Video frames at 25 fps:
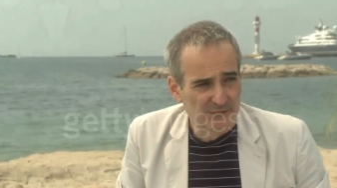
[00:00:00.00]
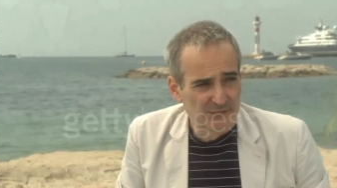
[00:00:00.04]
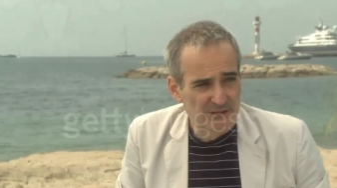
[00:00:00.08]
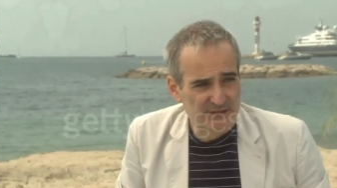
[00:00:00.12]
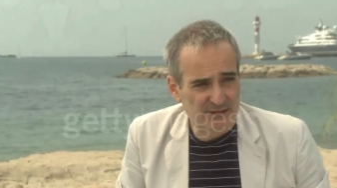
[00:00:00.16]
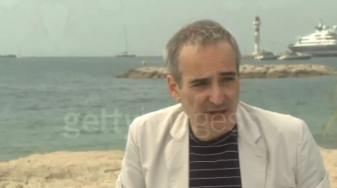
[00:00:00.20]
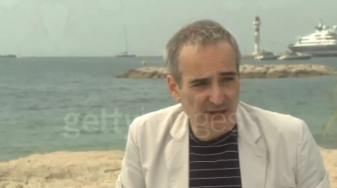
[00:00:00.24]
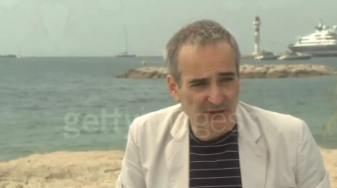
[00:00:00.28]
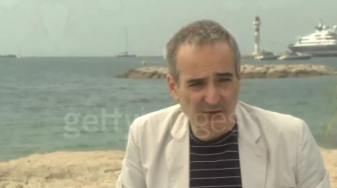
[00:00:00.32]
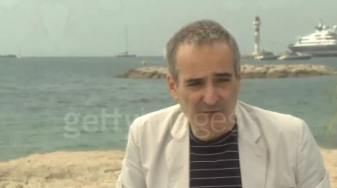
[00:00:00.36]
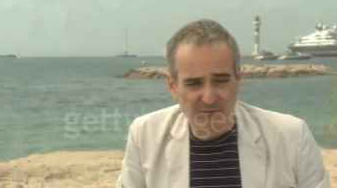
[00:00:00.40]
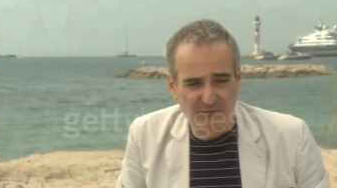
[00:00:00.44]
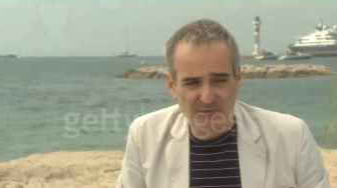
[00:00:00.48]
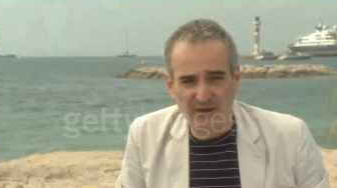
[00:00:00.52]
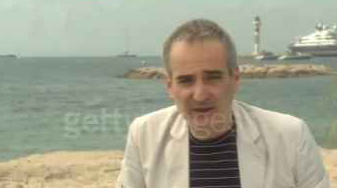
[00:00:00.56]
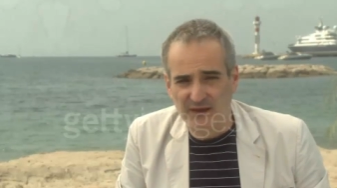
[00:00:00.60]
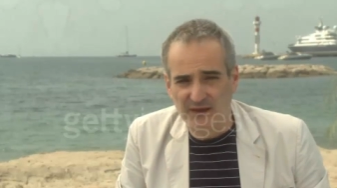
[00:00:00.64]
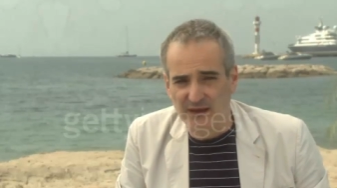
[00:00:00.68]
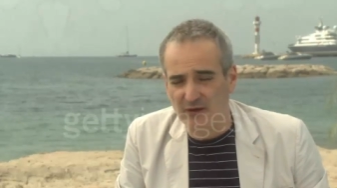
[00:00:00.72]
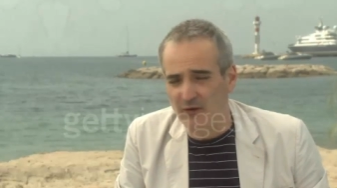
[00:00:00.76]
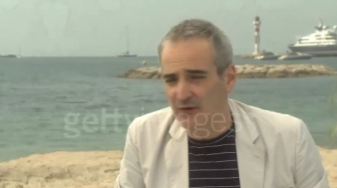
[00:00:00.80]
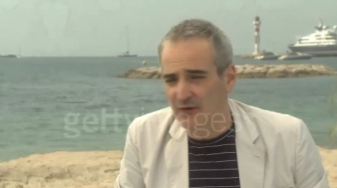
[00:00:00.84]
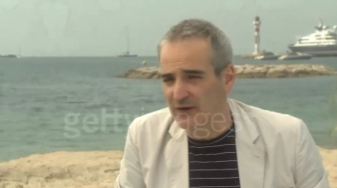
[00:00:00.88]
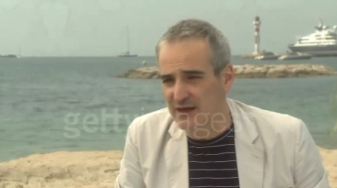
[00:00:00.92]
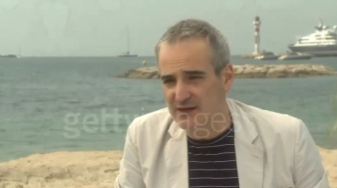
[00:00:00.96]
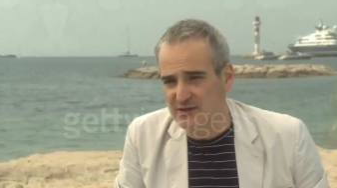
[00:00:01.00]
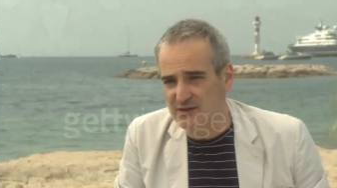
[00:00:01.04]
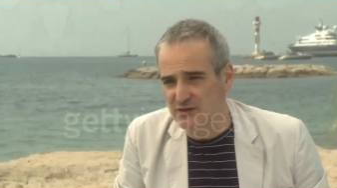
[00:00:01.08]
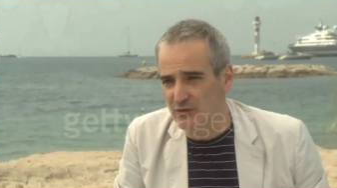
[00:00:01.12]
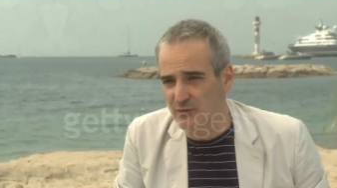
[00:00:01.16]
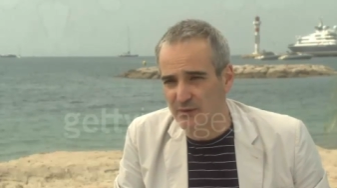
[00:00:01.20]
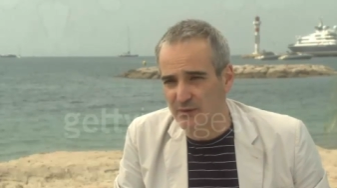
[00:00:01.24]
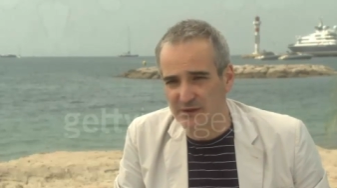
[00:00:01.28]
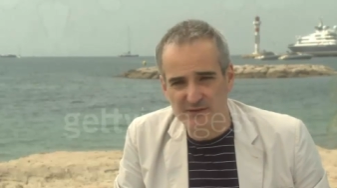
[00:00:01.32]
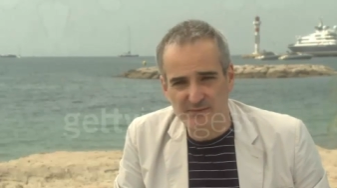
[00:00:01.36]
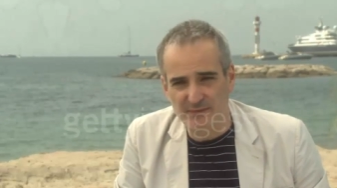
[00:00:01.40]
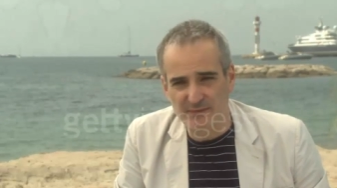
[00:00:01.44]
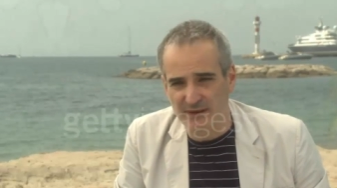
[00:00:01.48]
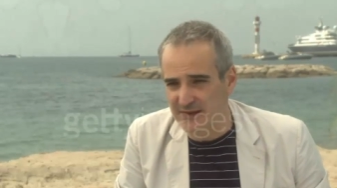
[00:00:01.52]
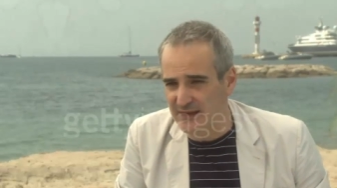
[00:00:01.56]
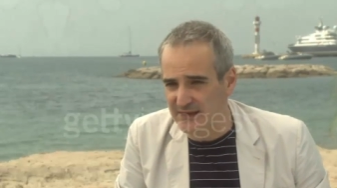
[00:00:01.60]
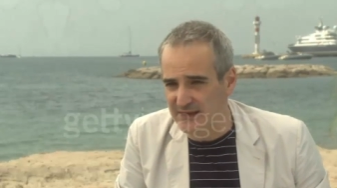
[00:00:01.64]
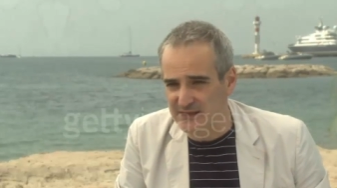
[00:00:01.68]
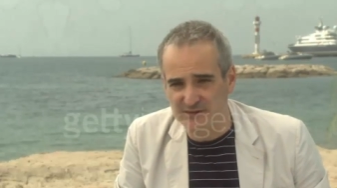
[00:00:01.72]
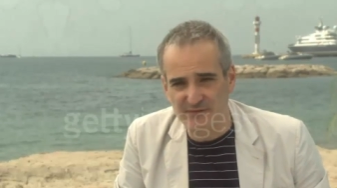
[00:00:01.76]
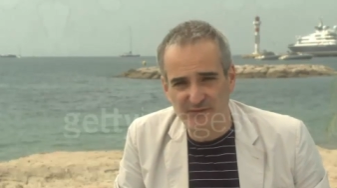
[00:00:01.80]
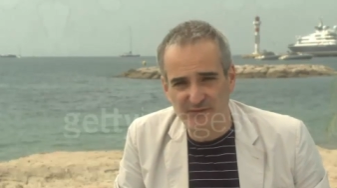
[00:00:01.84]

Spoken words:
started thinking, okay, so what's my next